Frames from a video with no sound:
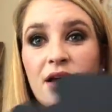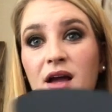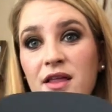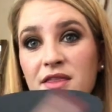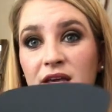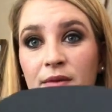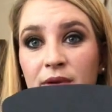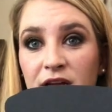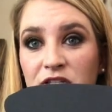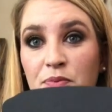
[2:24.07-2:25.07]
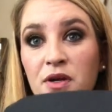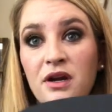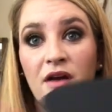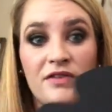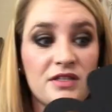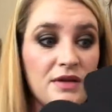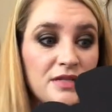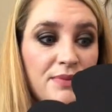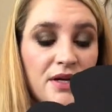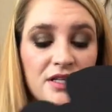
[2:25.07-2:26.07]
got the image, printed off
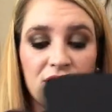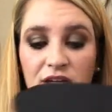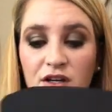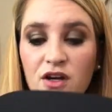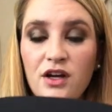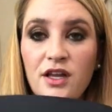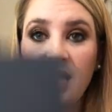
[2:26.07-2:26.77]
as big as I could,